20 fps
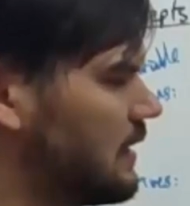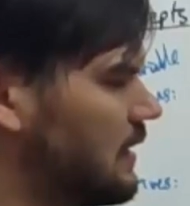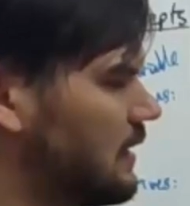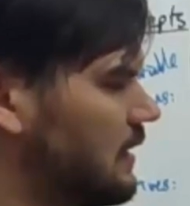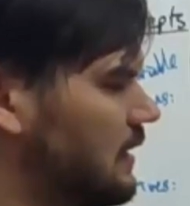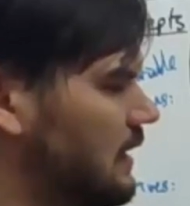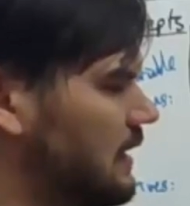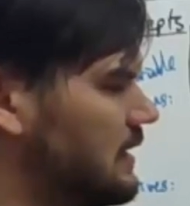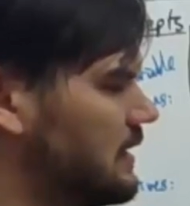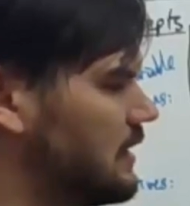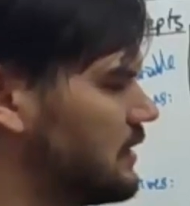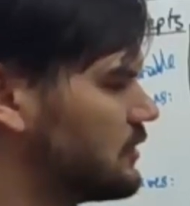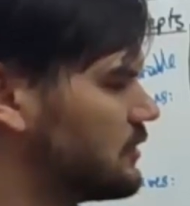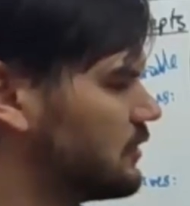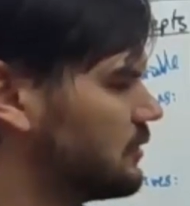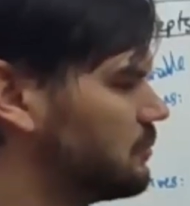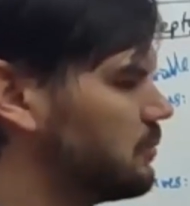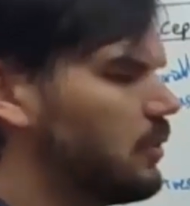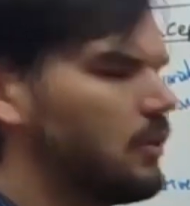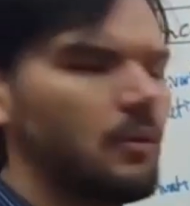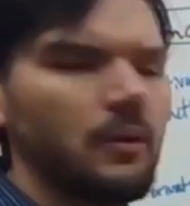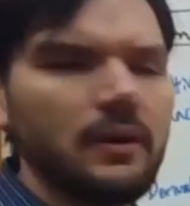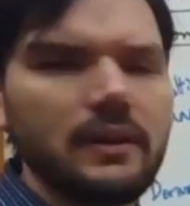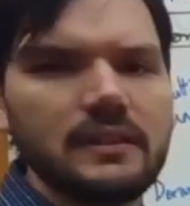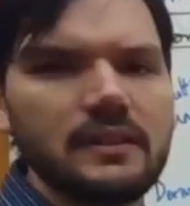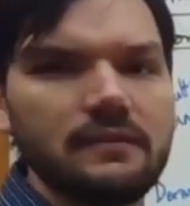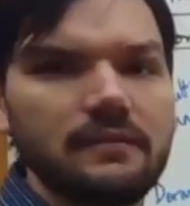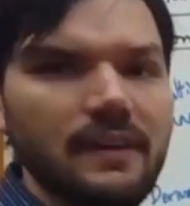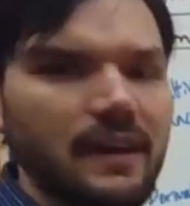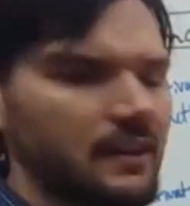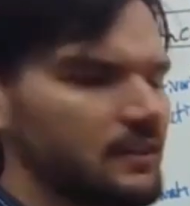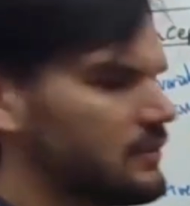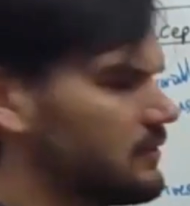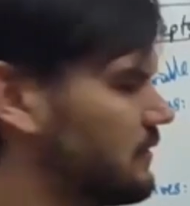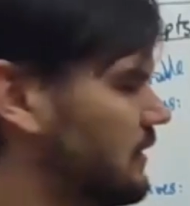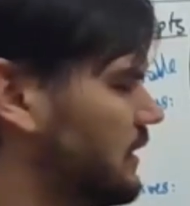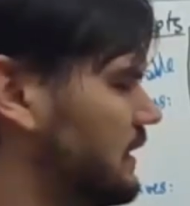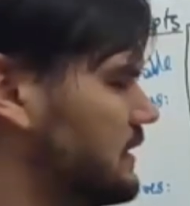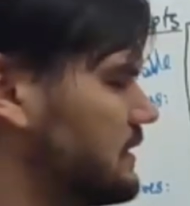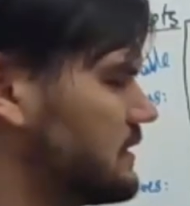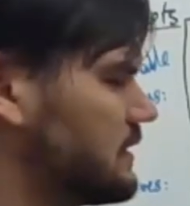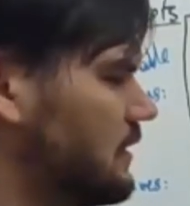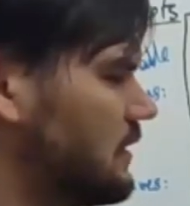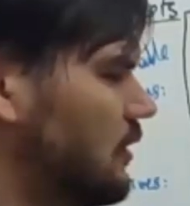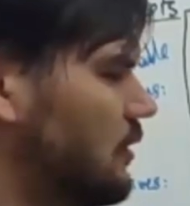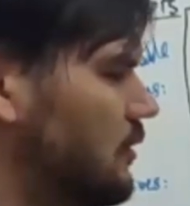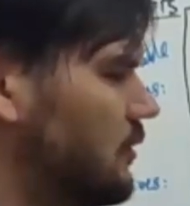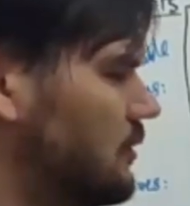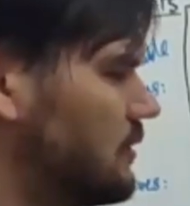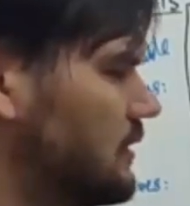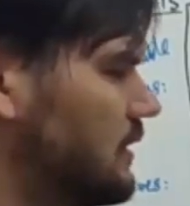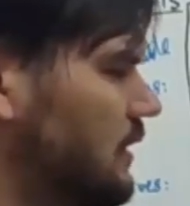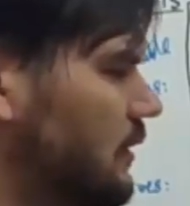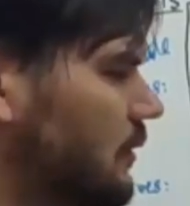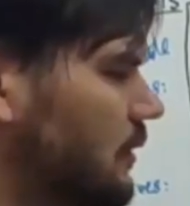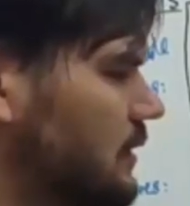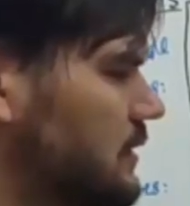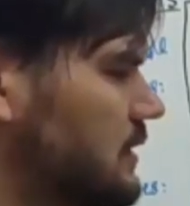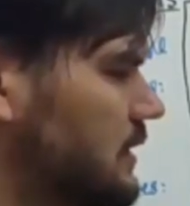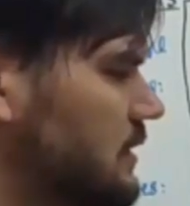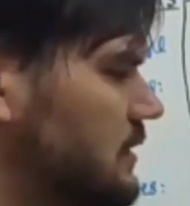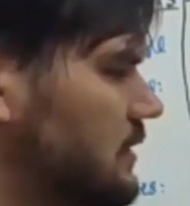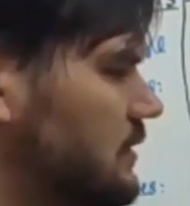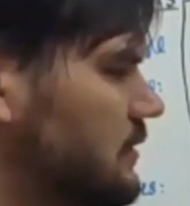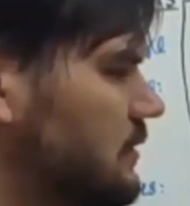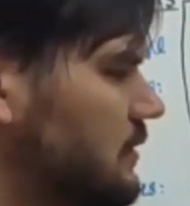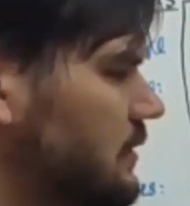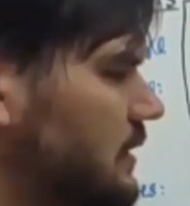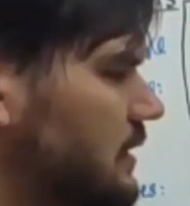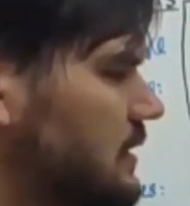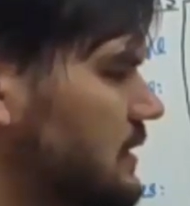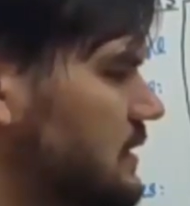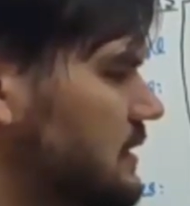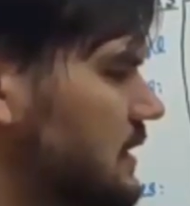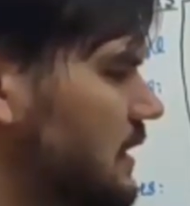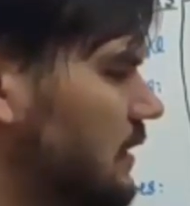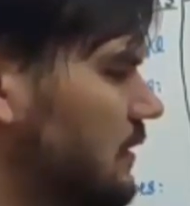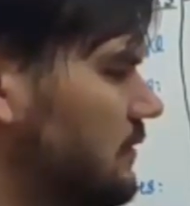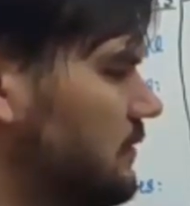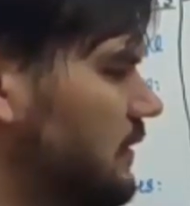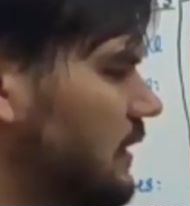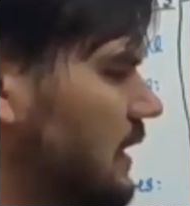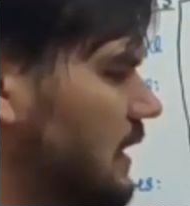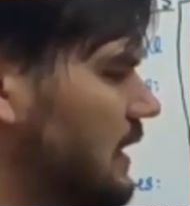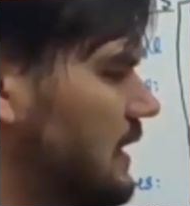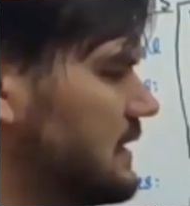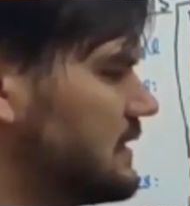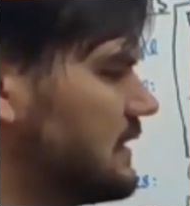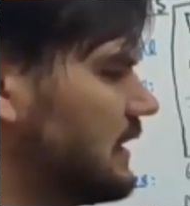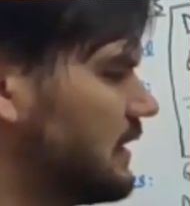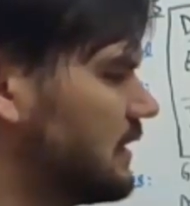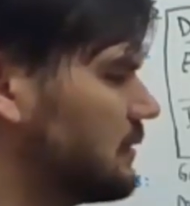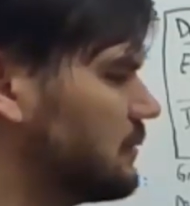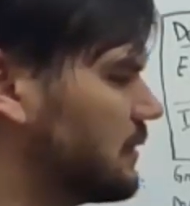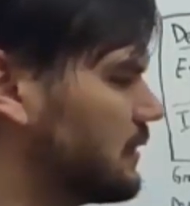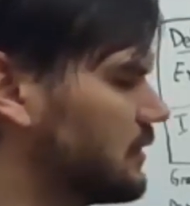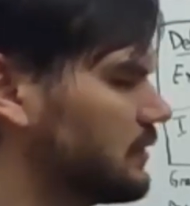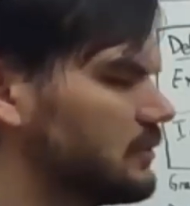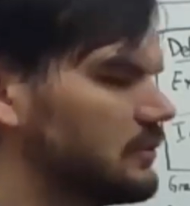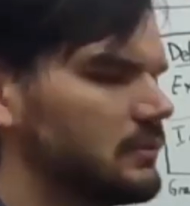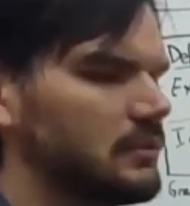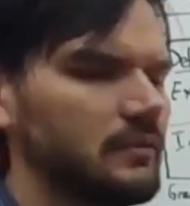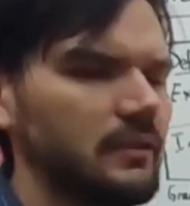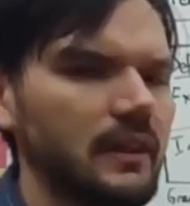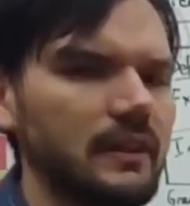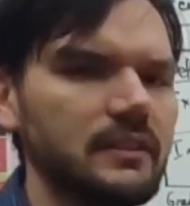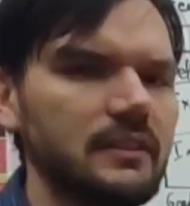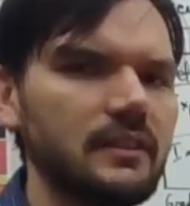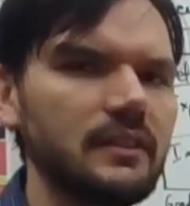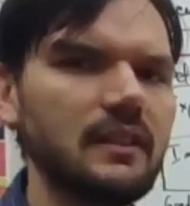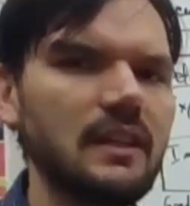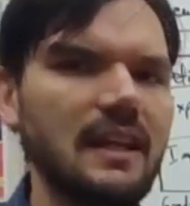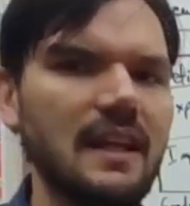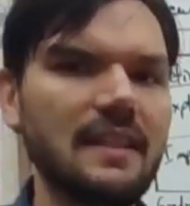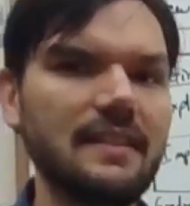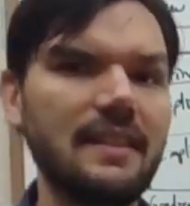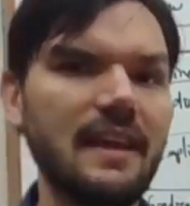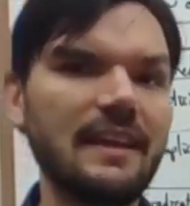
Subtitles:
initial point vectorized, origin to itself, dotted with a normal vector.